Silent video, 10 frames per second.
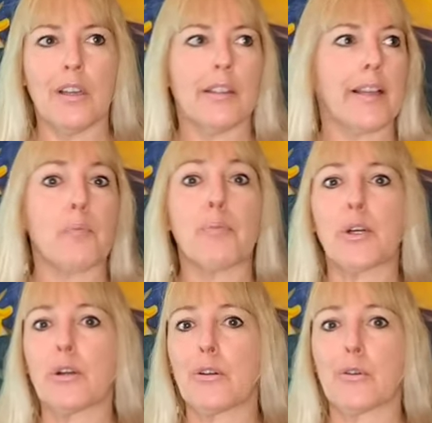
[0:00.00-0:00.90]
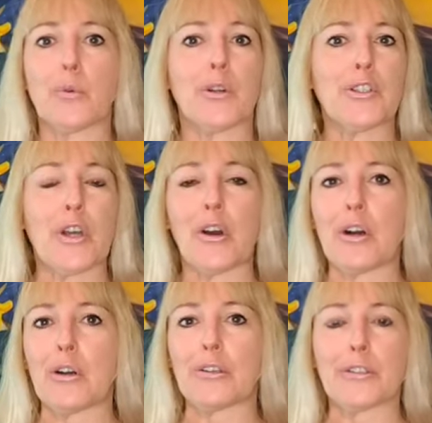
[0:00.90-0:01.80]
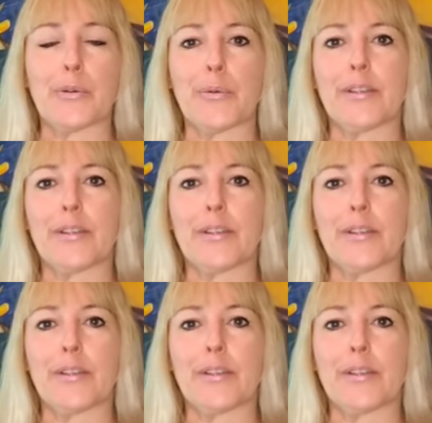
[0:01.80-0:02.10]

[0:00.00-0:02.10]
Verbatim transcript: like a bird or a dog or,